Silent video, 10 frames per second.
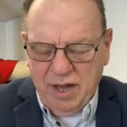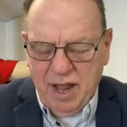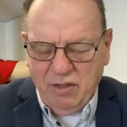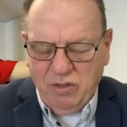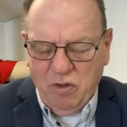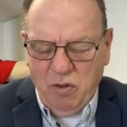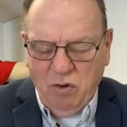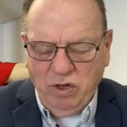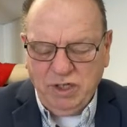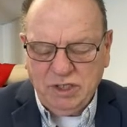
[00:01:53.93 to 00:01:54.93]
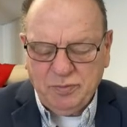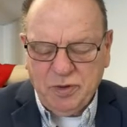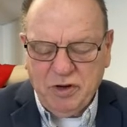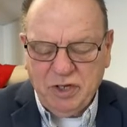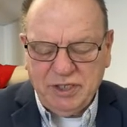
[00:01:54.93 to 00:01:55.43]
Now the Holy
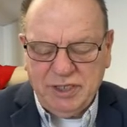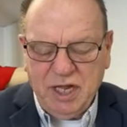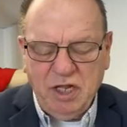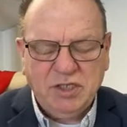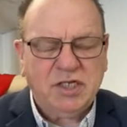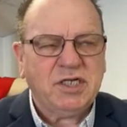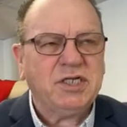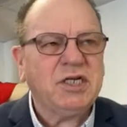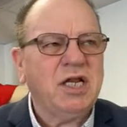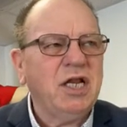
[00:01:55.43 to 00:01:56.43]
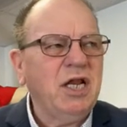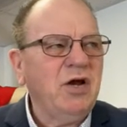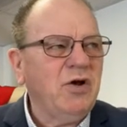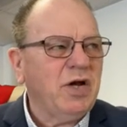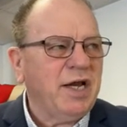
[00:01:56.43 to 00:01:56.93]
Spirit tells us
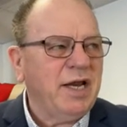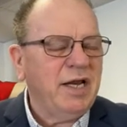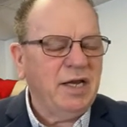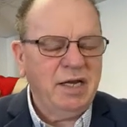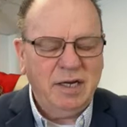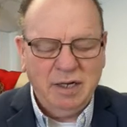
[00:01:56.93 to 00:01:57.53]
clearly